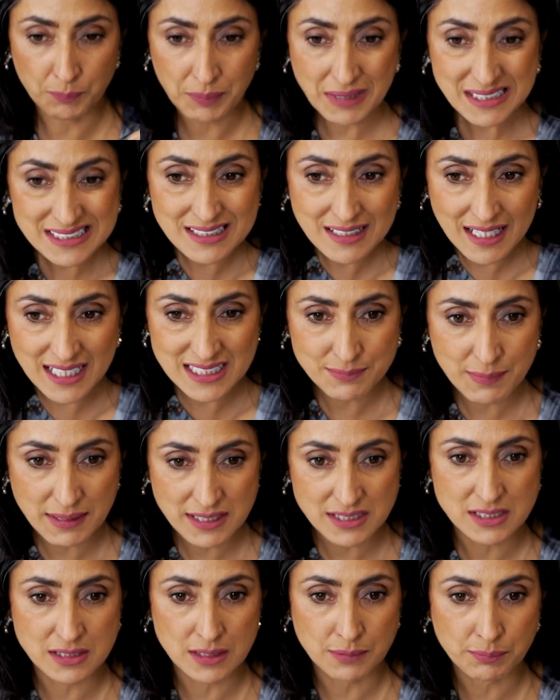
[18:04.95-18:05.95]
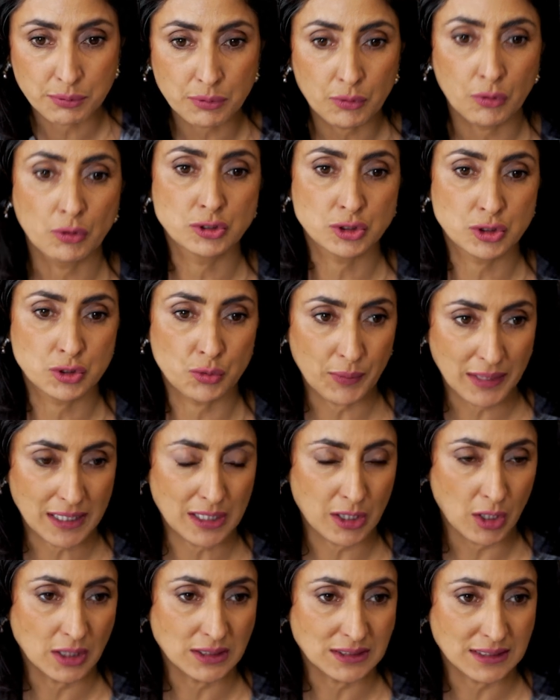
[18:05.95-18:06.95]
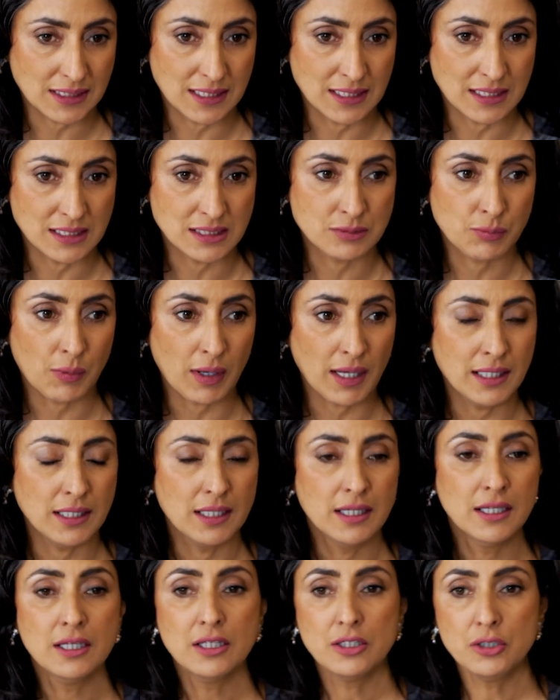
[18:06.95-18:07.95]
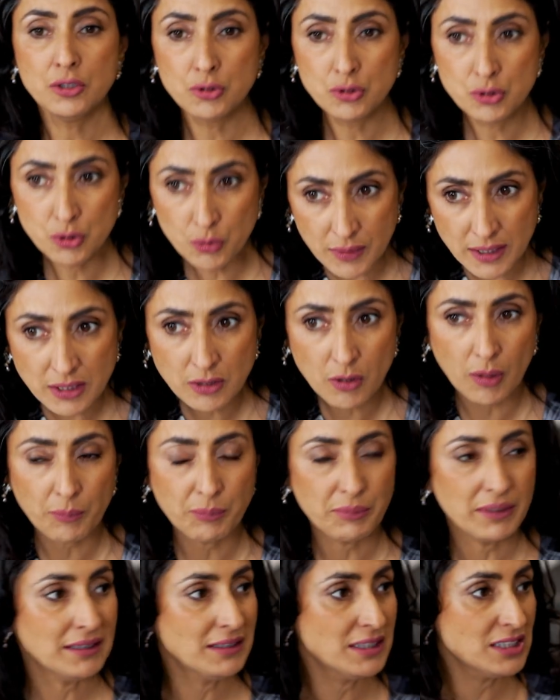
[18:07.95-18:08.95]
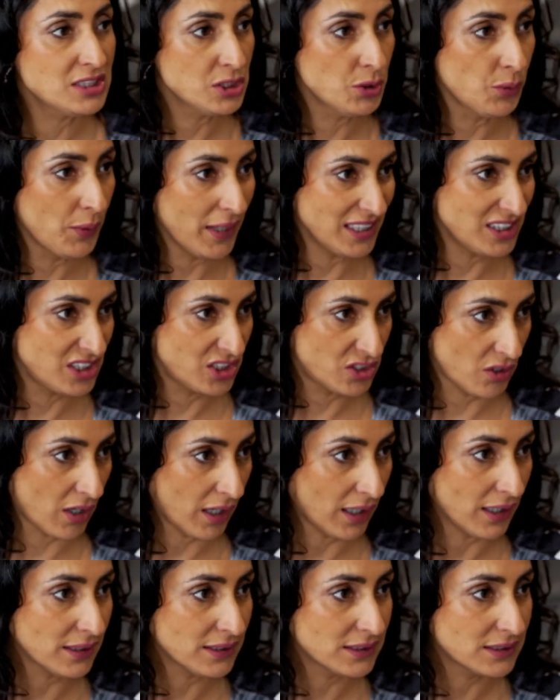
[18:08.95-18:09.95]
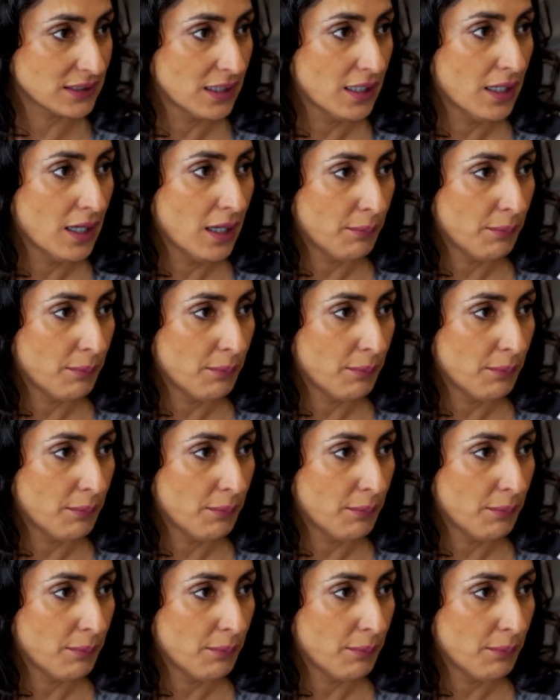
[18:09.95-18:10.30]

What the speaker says: personalized medicine approach to weight loss is, while you do incorporate these new age drugs,